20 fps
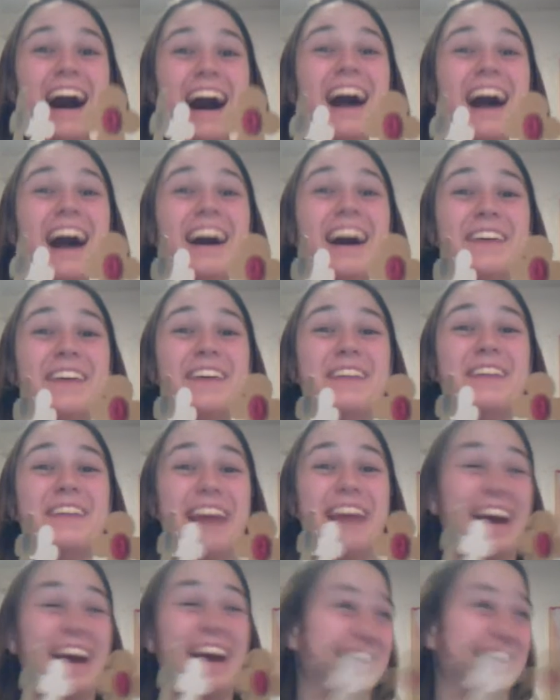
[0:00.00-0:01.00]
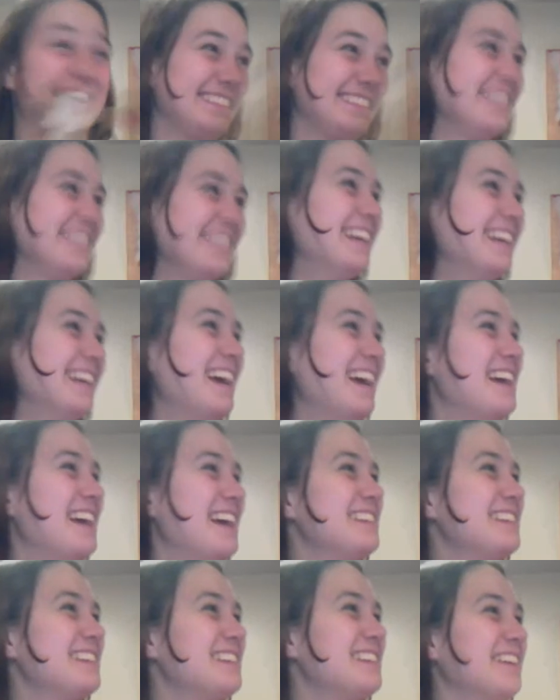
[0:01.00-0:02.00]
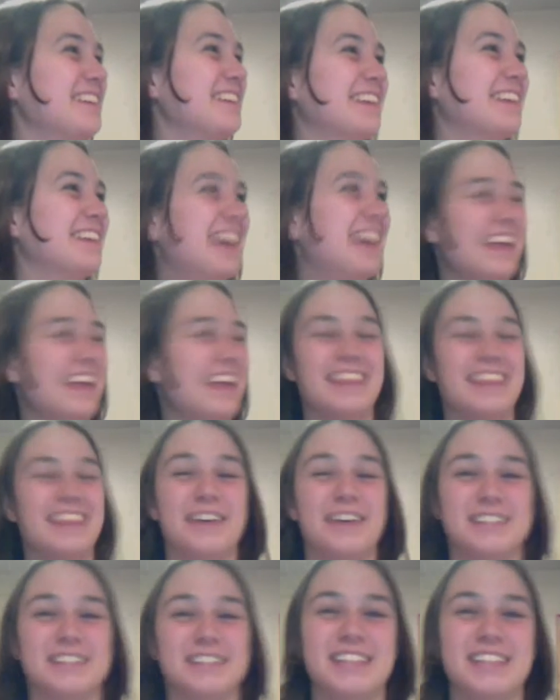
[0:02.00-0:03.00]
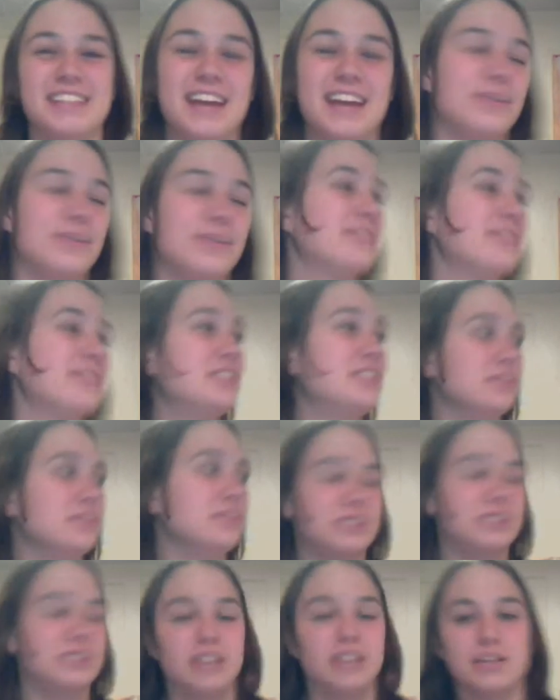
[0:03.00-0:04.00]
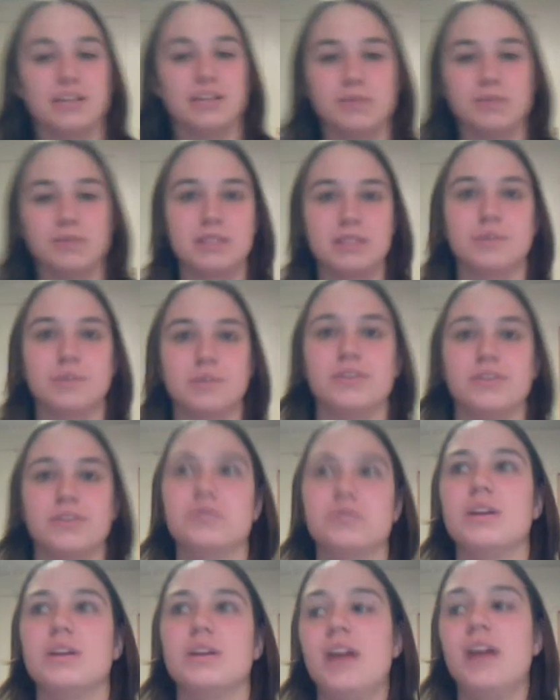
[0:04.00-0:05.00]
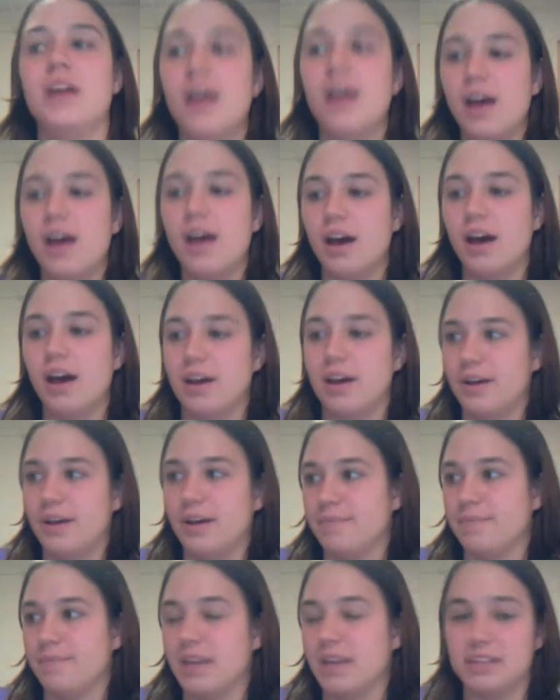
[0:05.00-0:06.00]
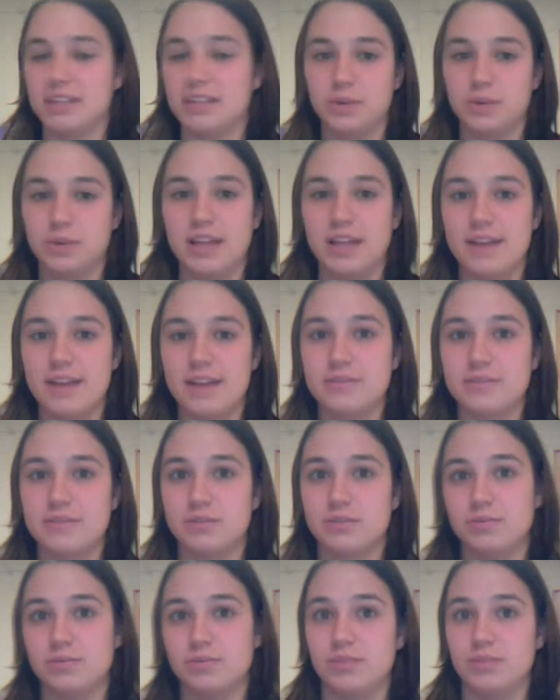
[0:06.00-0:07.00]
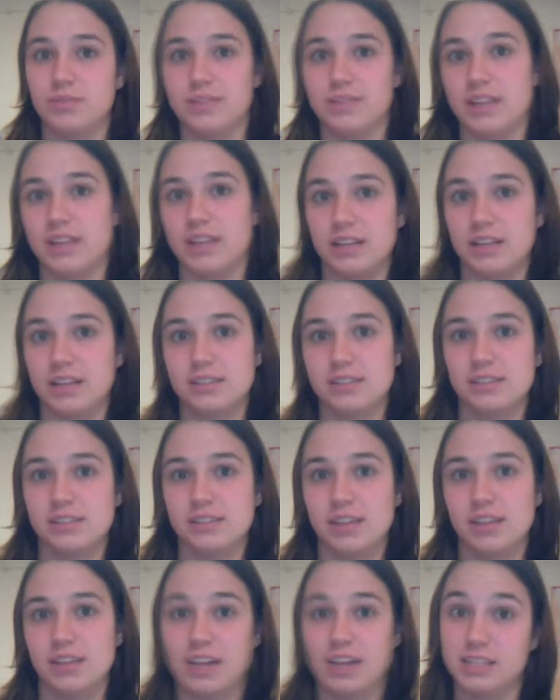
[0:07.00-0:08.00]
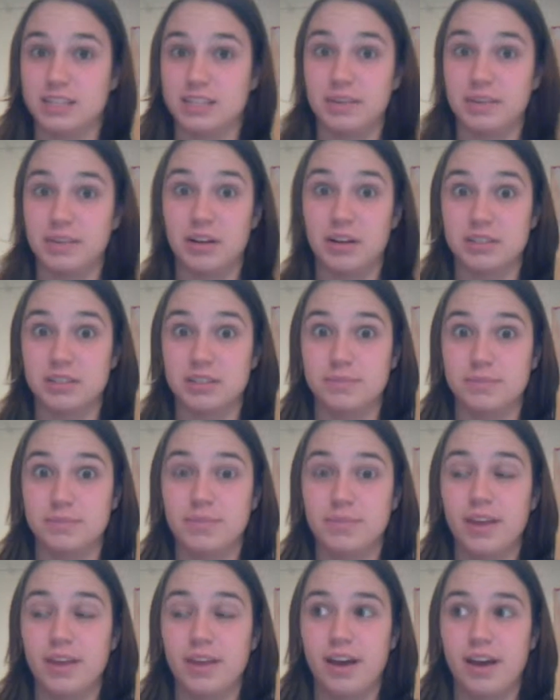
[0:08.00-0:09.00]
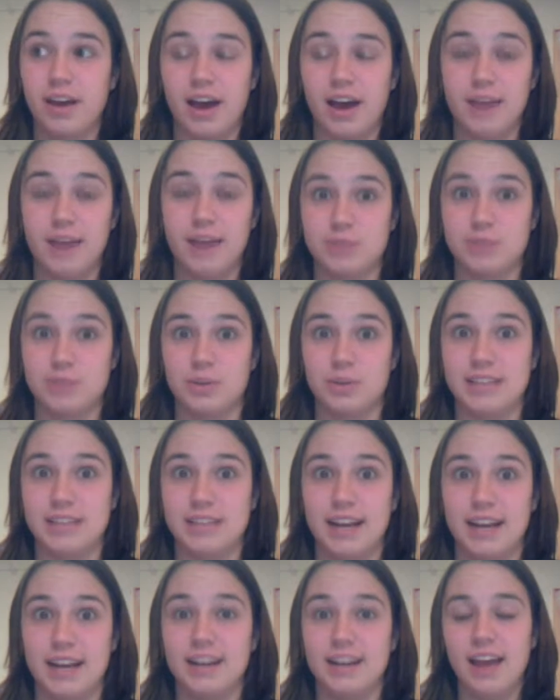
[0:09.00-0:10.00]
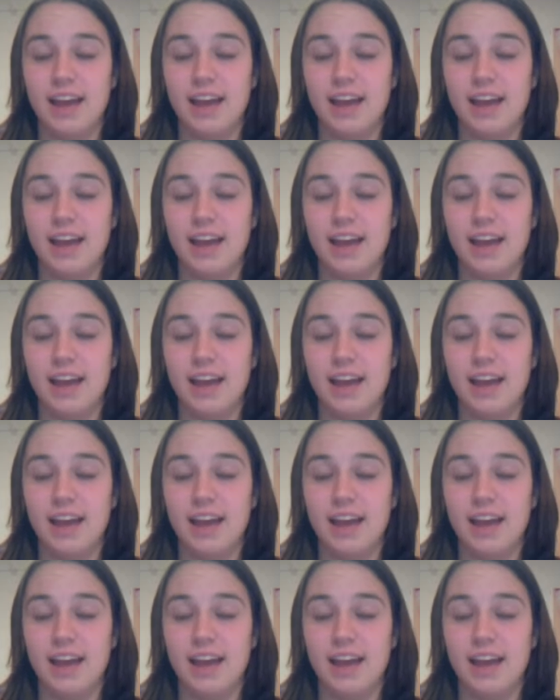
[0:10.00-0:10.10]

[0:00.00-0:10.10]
Oh yeah. So that was exciting. We have two, just in case we mess up the first one. I get to wear that with everything else. It's gonna be awesome. I'm so excited.